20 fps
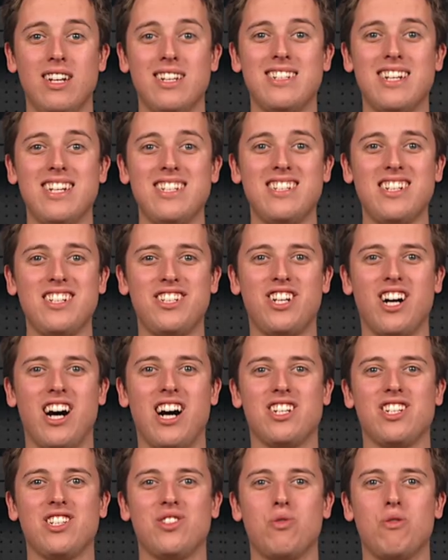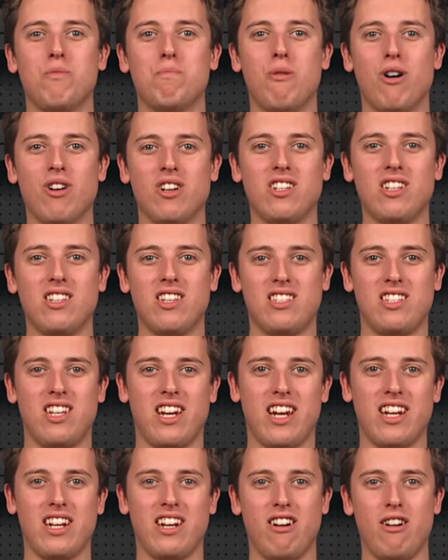DC chargers will monitor the
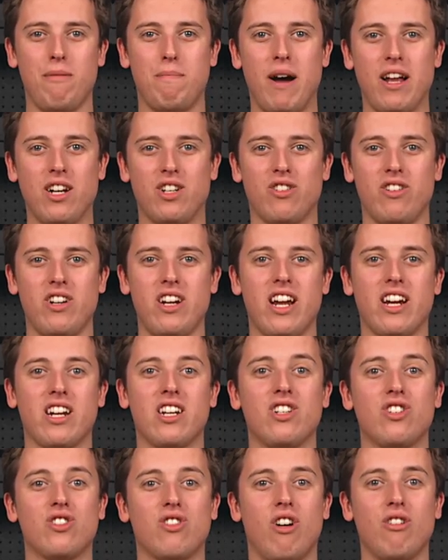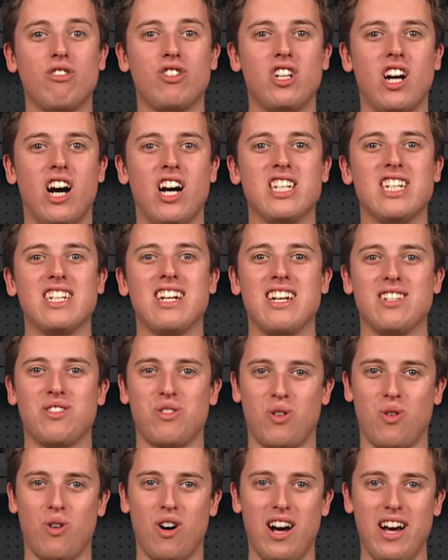secondary battery and control charging as
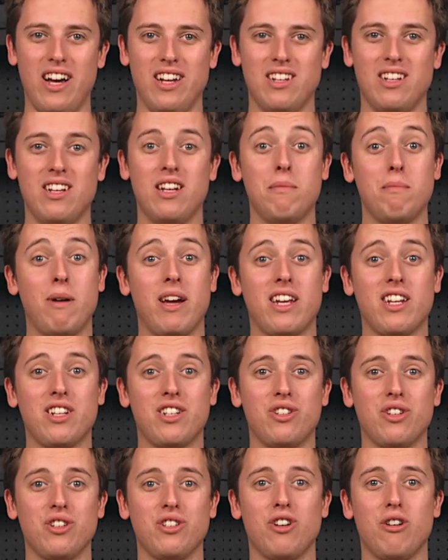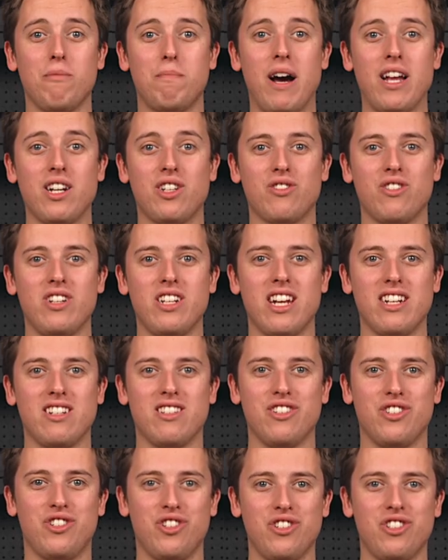required, making sure your battery gets
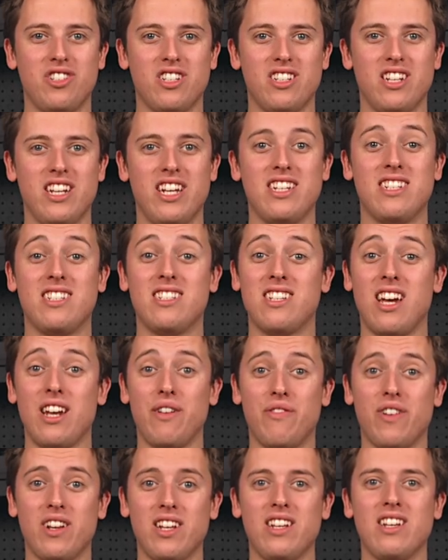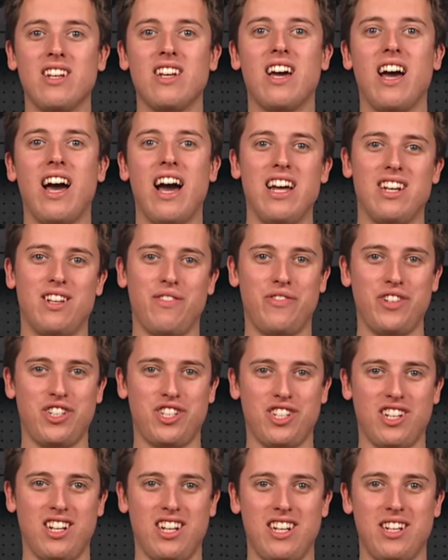the juice it needs safely and
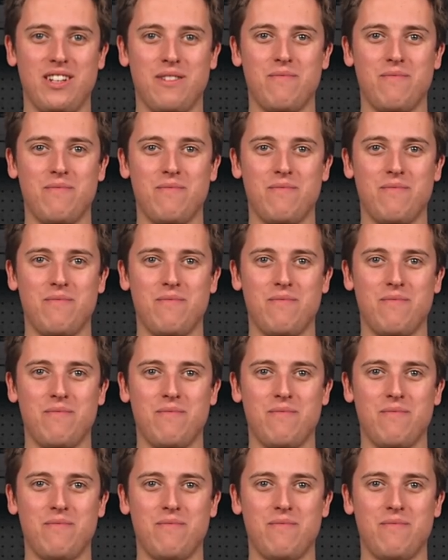efficiently.